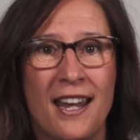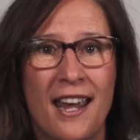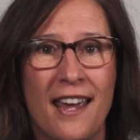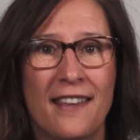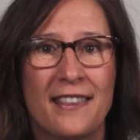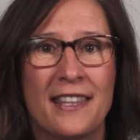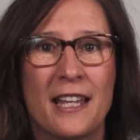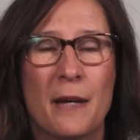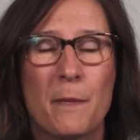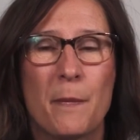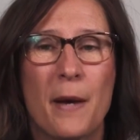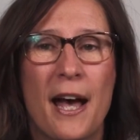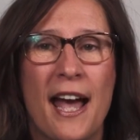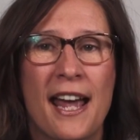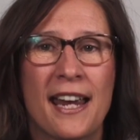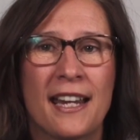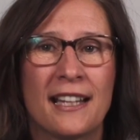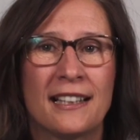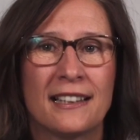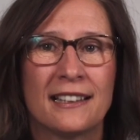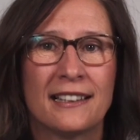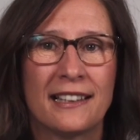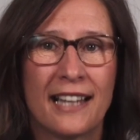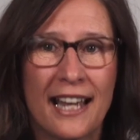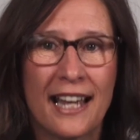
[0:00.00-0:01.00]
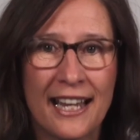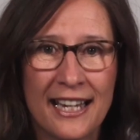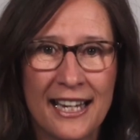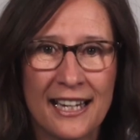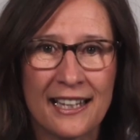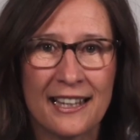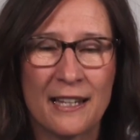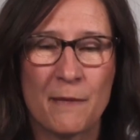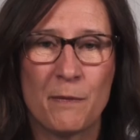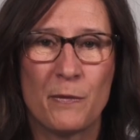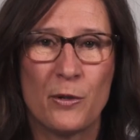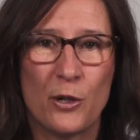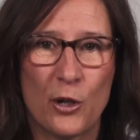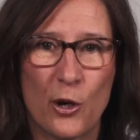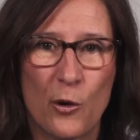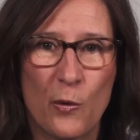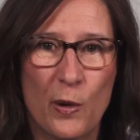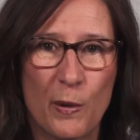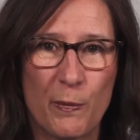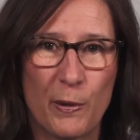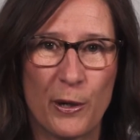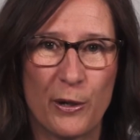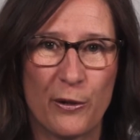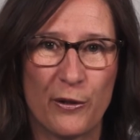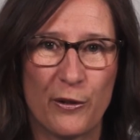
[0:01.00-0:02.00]
And that by letting them know
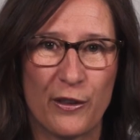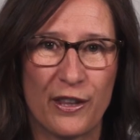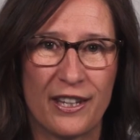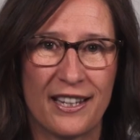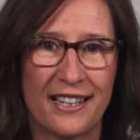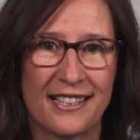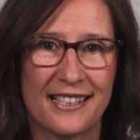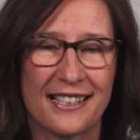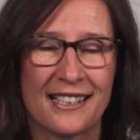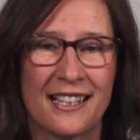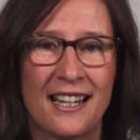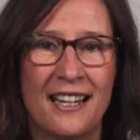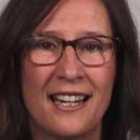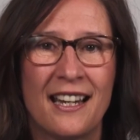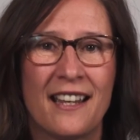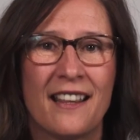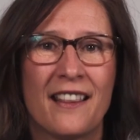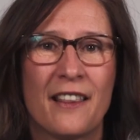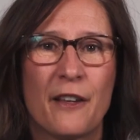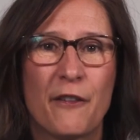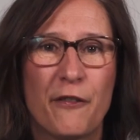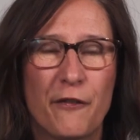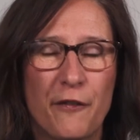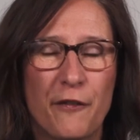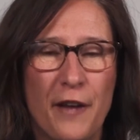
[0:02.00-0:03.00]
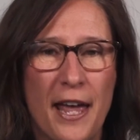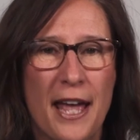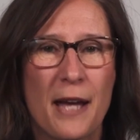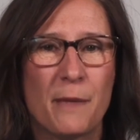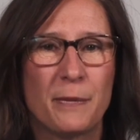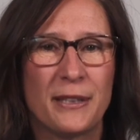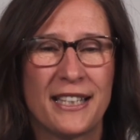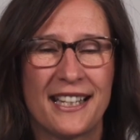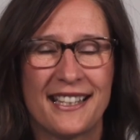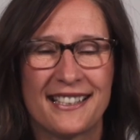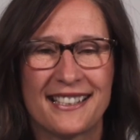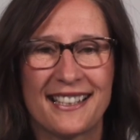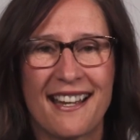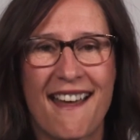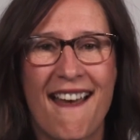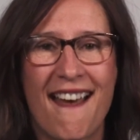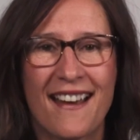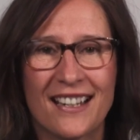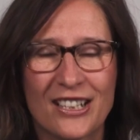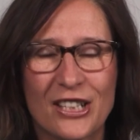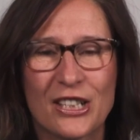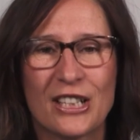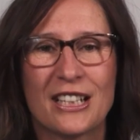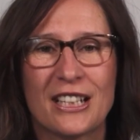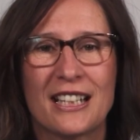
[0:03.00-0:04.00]
about this, the family is
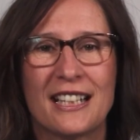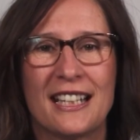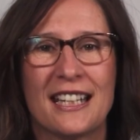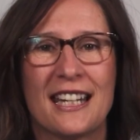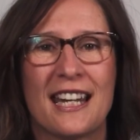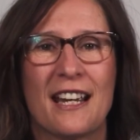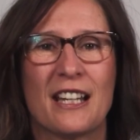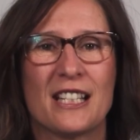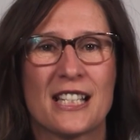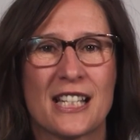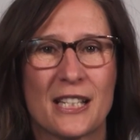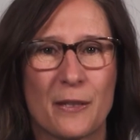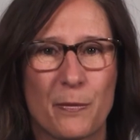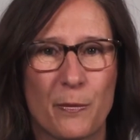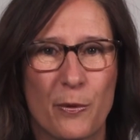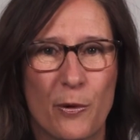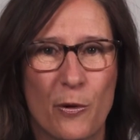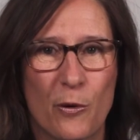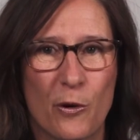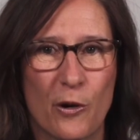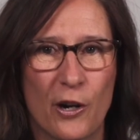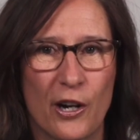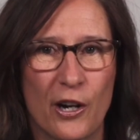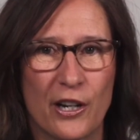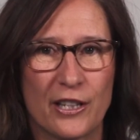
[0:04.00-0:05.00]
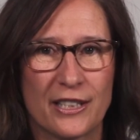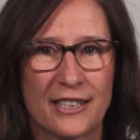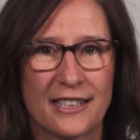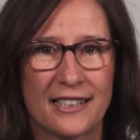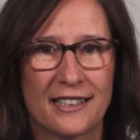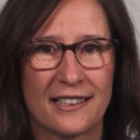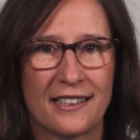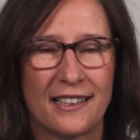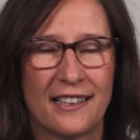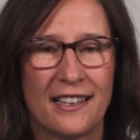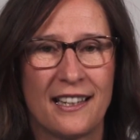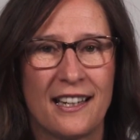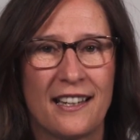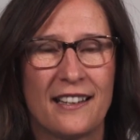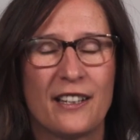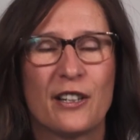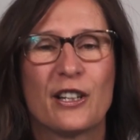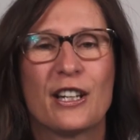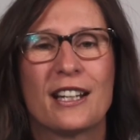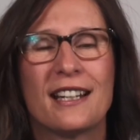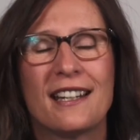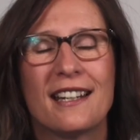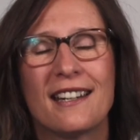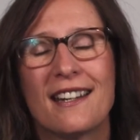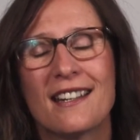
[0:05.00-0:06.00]
actually going to get support. They're
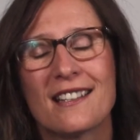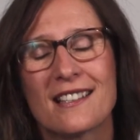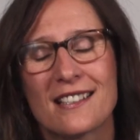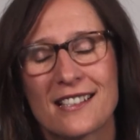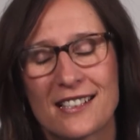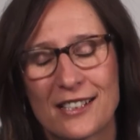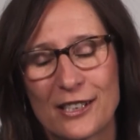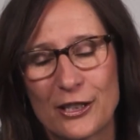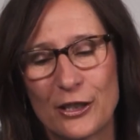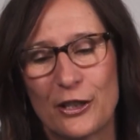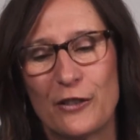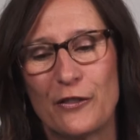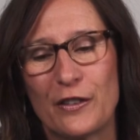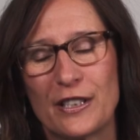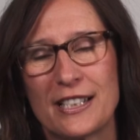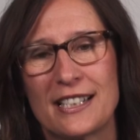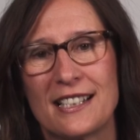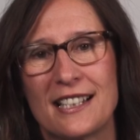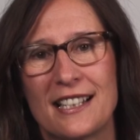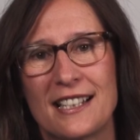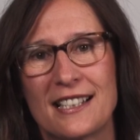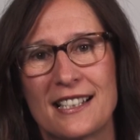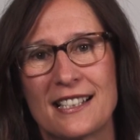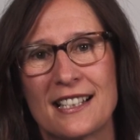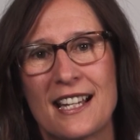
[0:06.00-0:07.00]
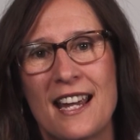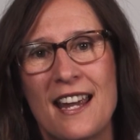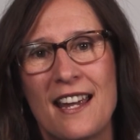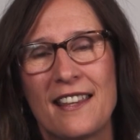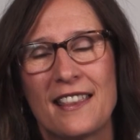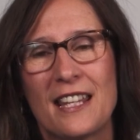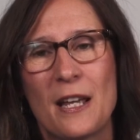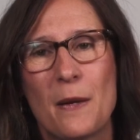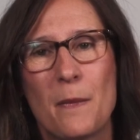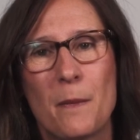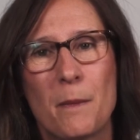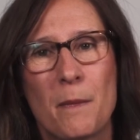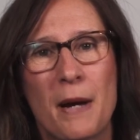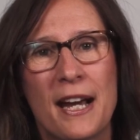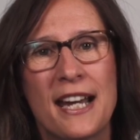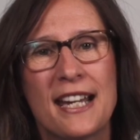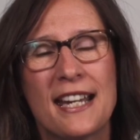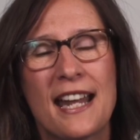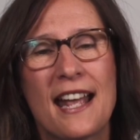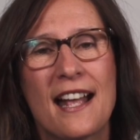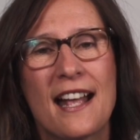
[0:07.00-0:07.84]
going to get services that might